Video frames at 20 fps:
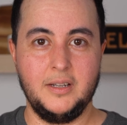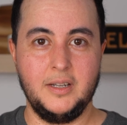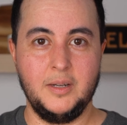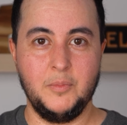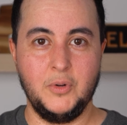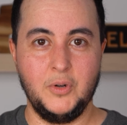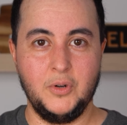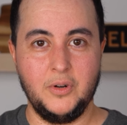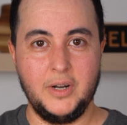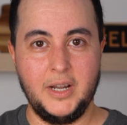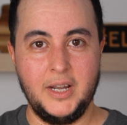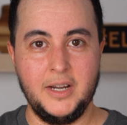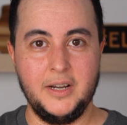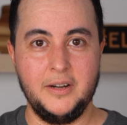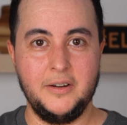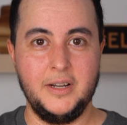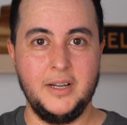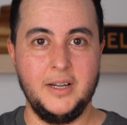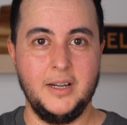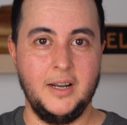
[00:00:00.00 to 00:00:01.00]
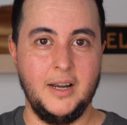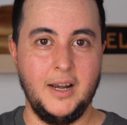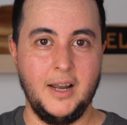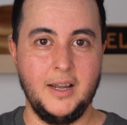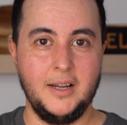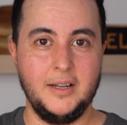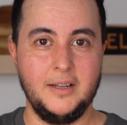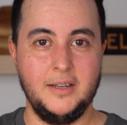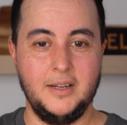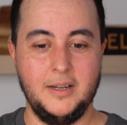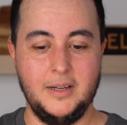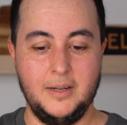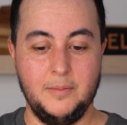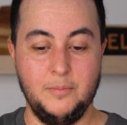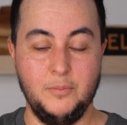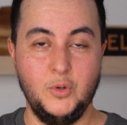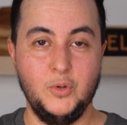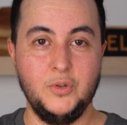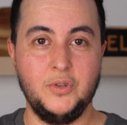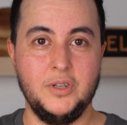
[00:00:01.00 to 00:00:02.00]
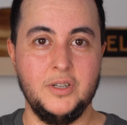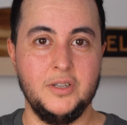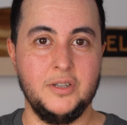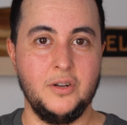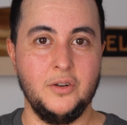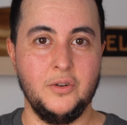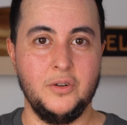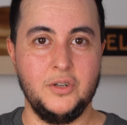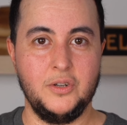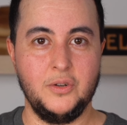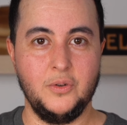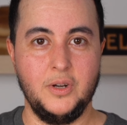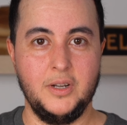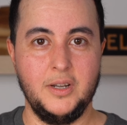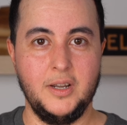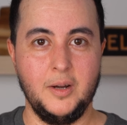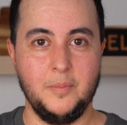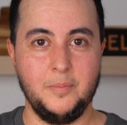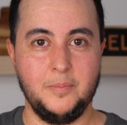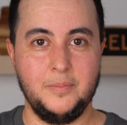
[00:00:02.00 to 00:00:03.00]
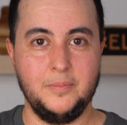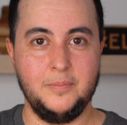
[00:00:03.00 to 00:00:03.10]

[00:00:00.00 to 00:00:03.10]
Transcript: the more airy and light the mousse is going to end up.